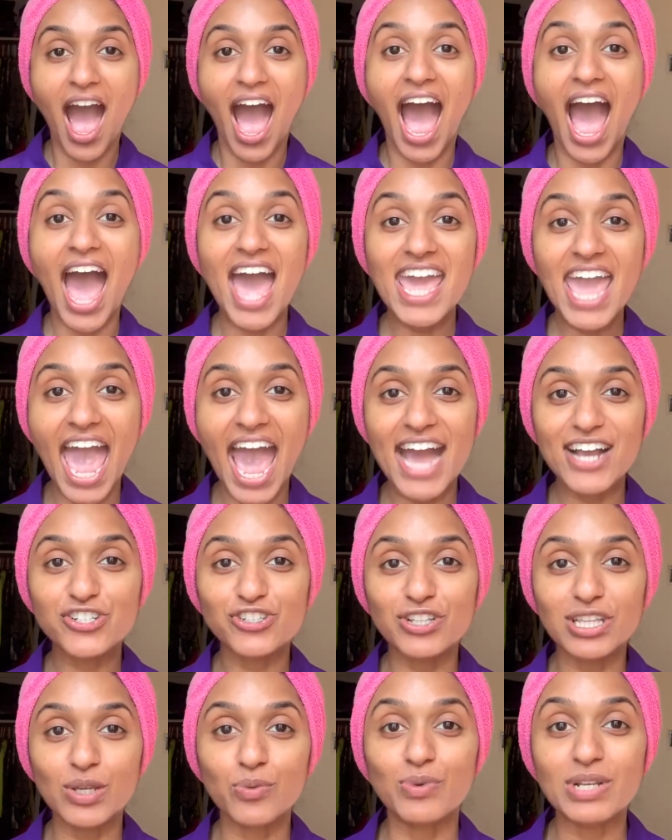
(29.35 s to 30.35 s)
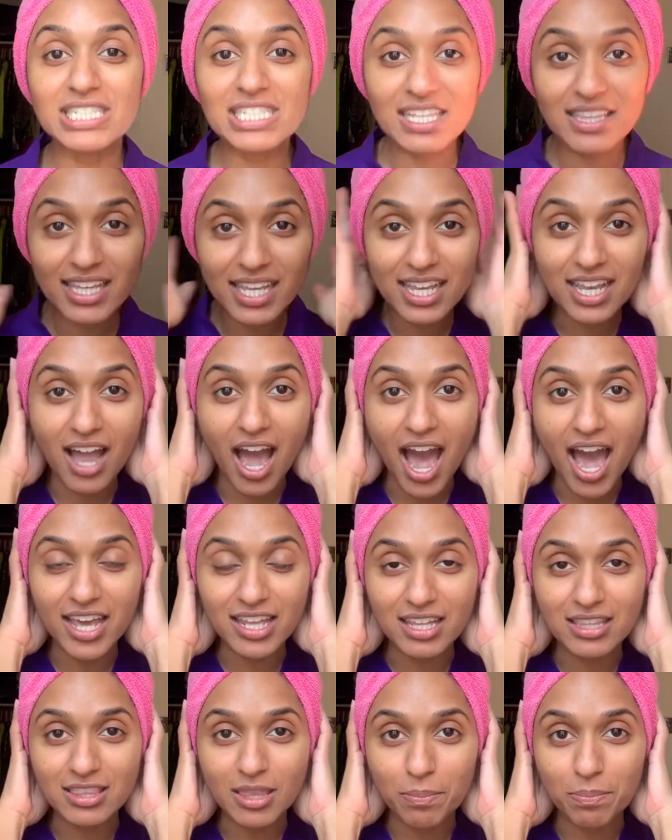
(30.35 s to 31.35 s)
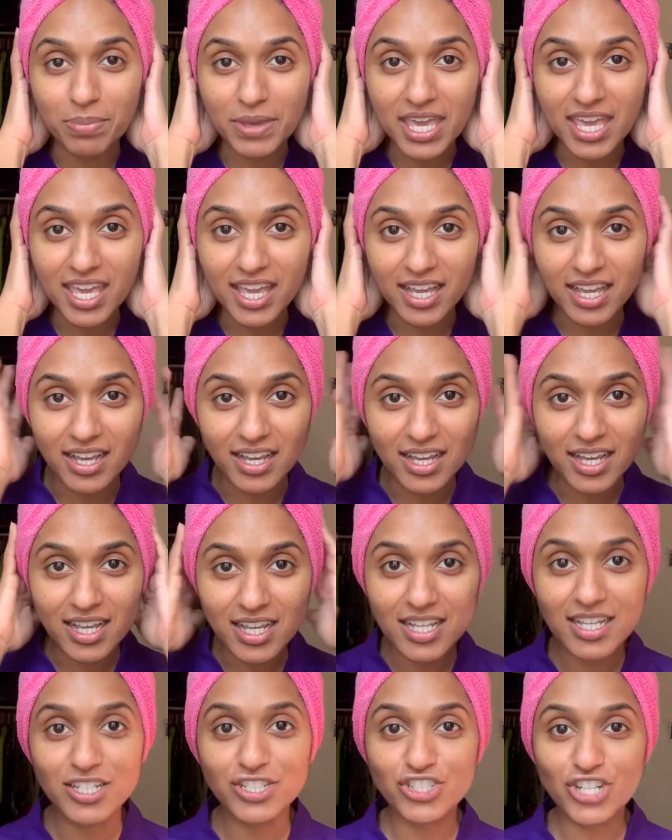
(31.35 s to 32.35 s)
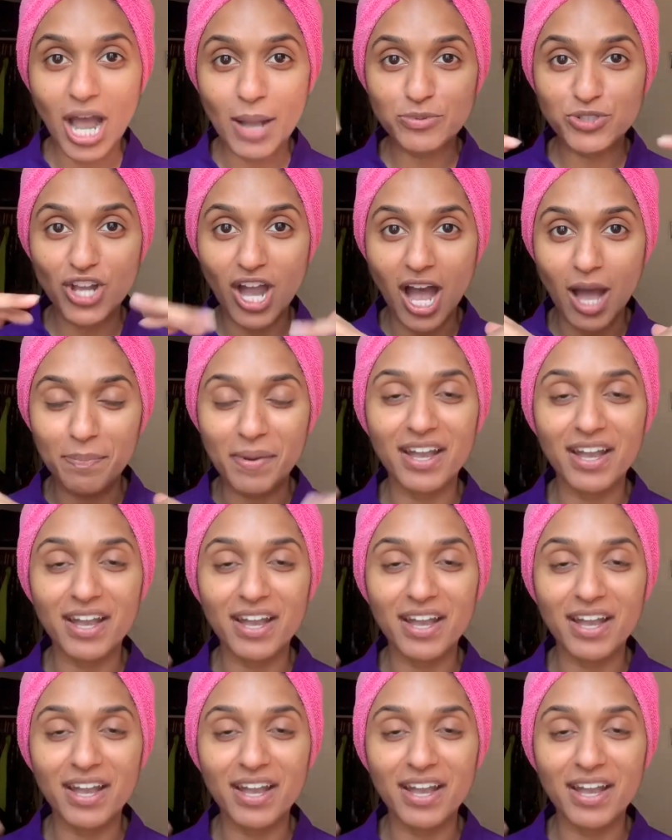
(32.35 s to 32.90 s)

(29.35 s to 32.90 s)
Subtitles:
I actually recently got the big chop.